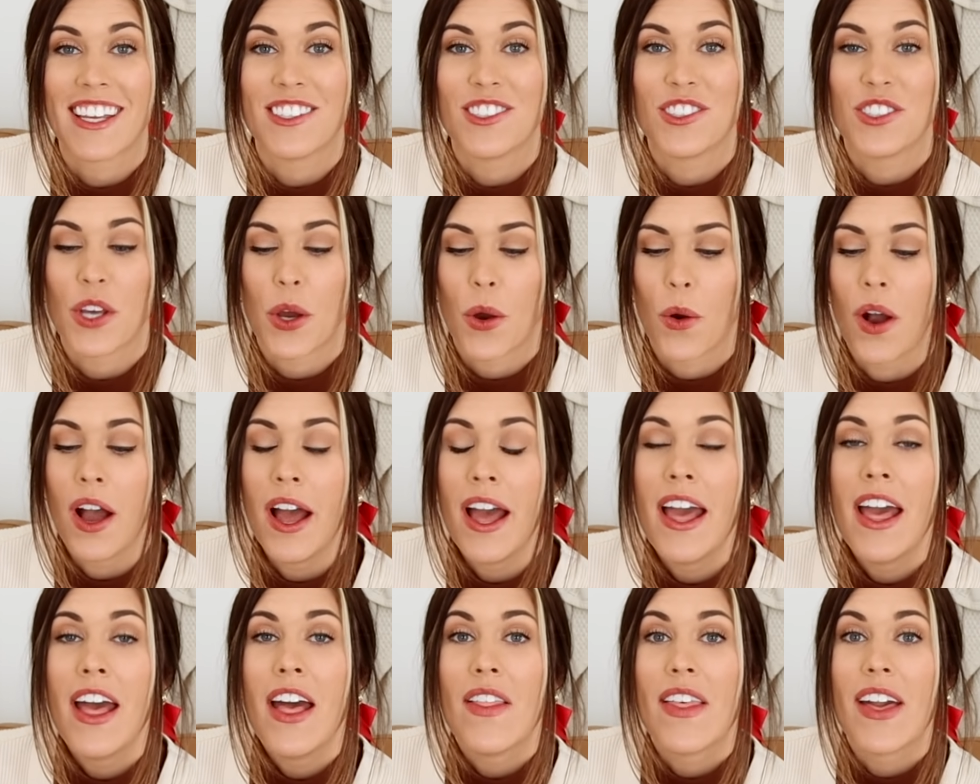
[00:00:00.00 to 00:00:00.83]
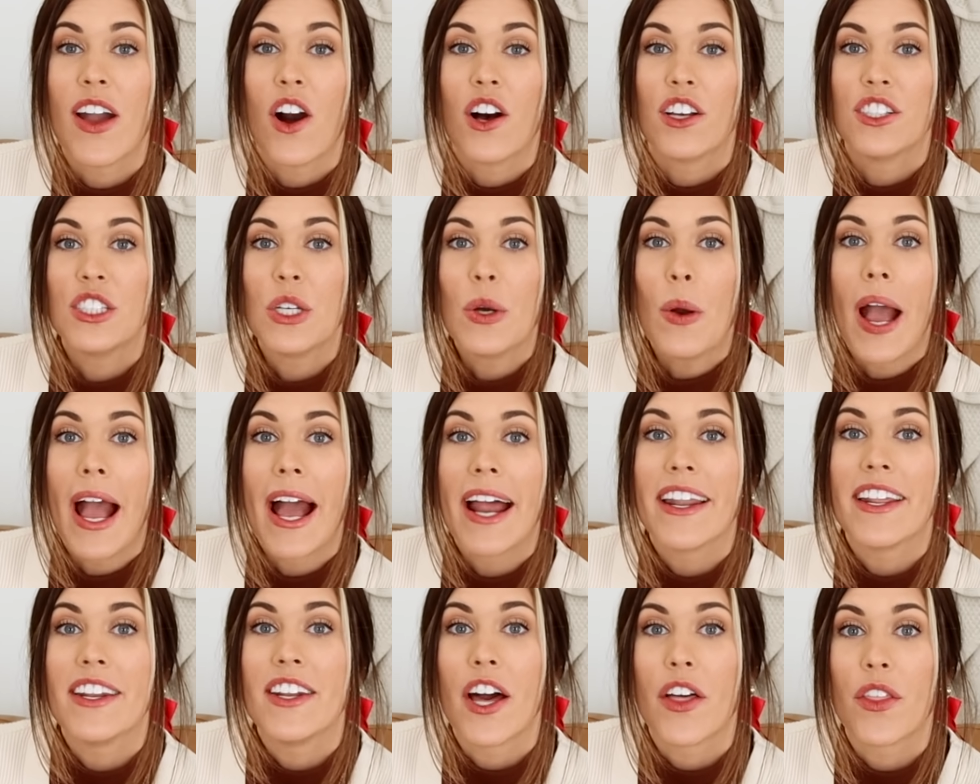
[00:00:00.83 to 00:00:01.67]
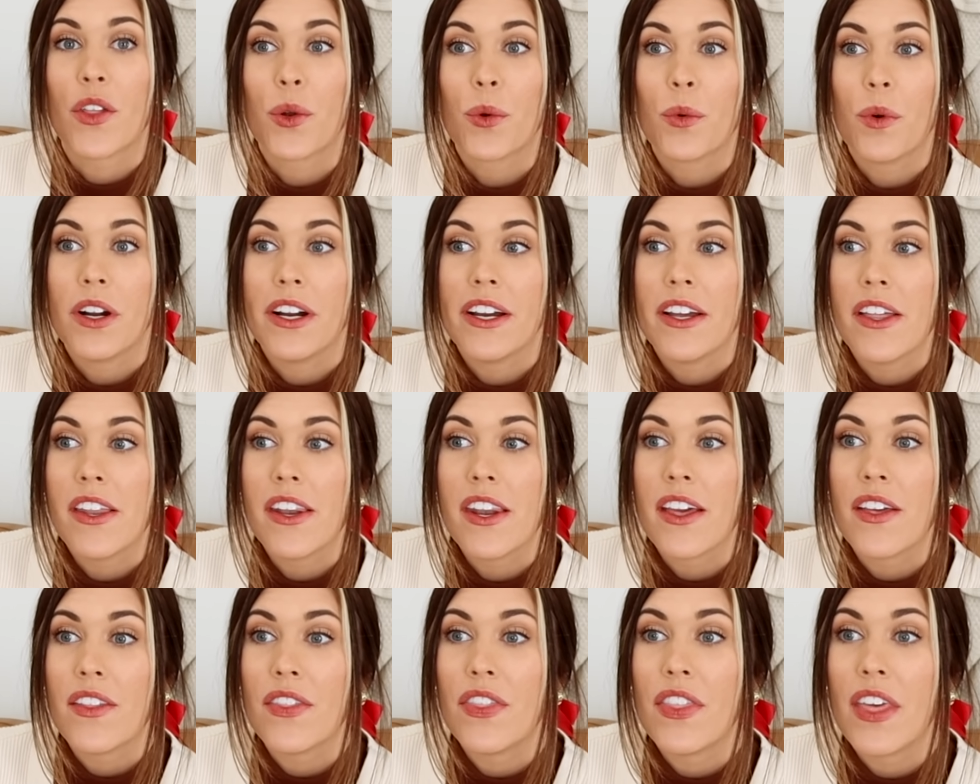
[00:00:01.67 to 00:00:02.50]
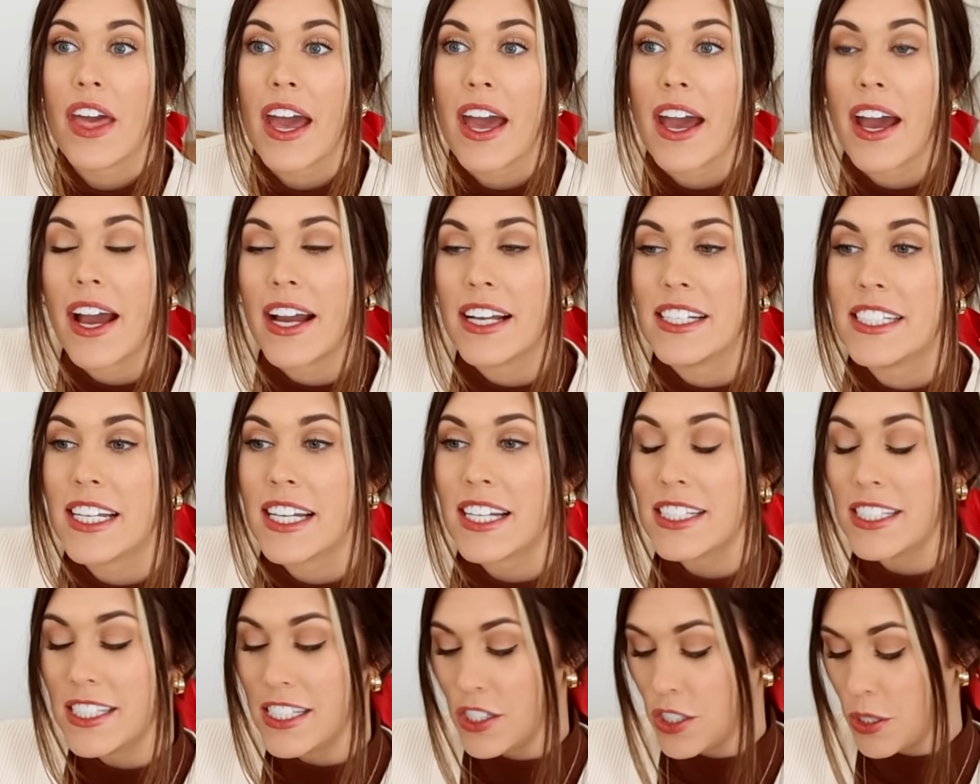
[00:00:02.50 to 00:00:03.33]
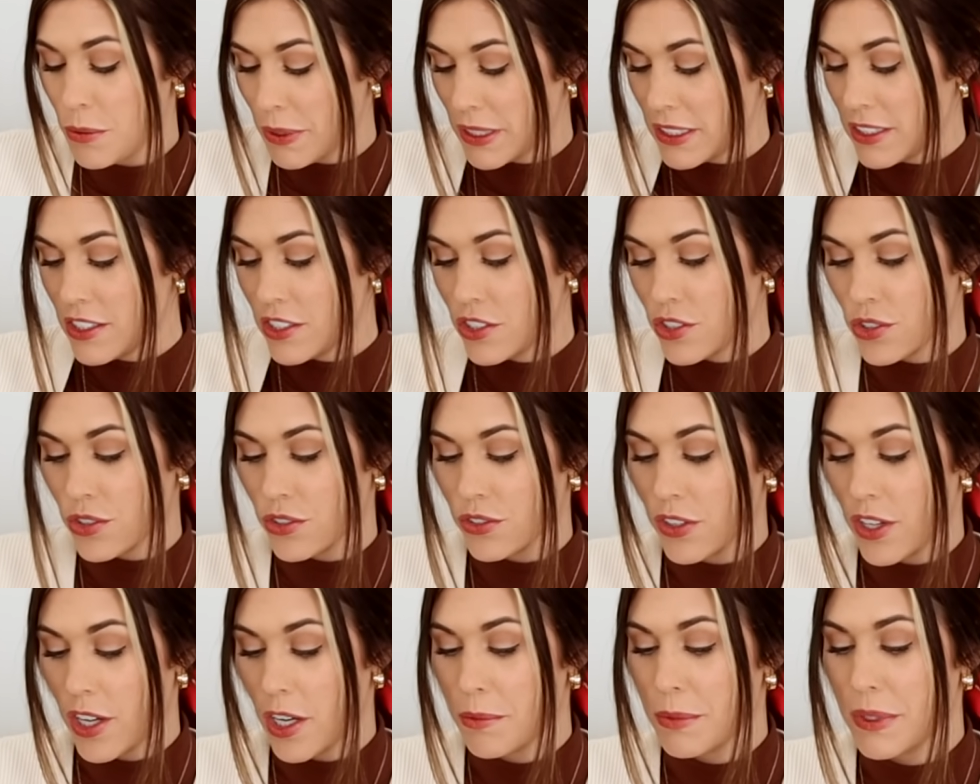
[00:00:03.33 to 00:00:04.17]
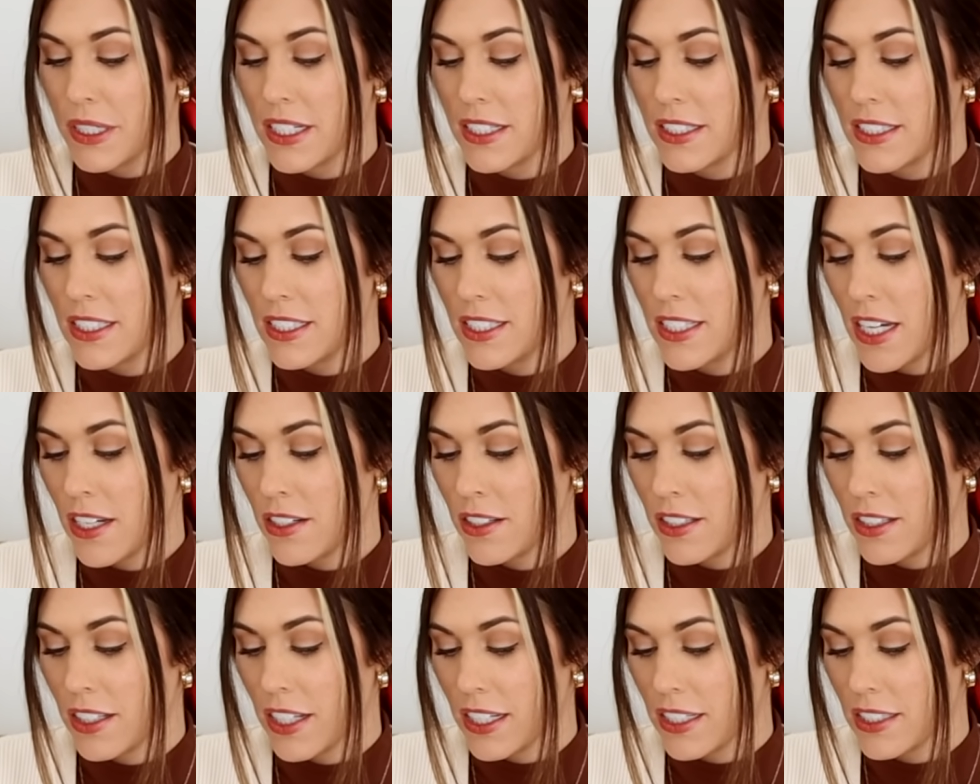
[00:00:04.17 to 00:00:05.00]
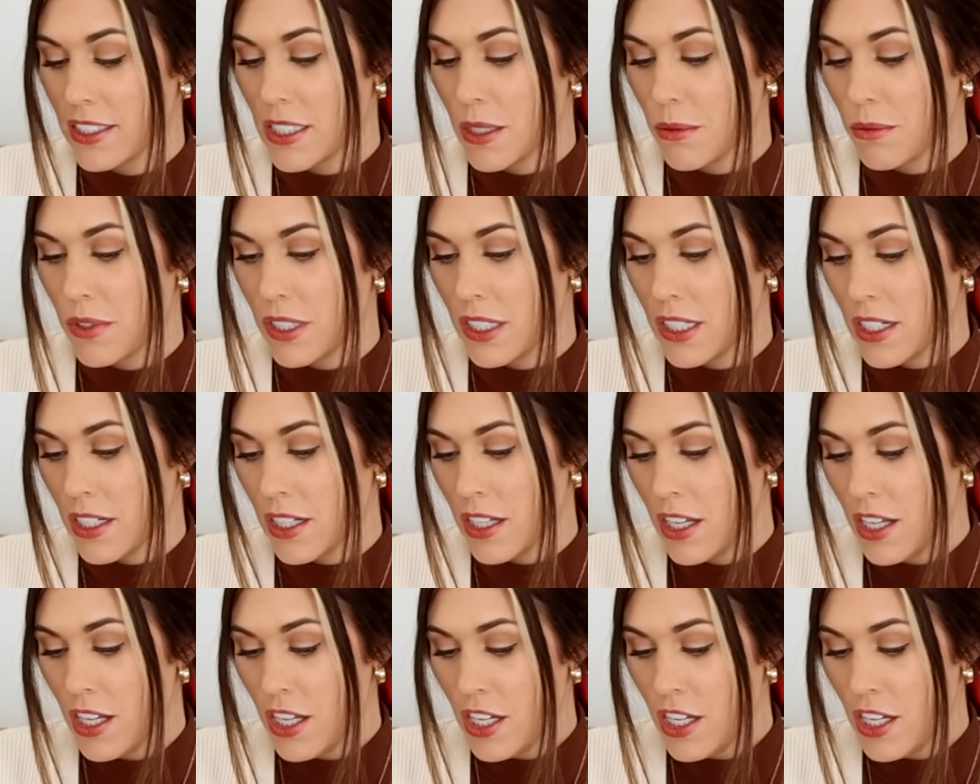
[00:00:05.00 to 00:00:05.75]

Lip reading: So they also had another one that I texted to my sister-in-law because it sounded like something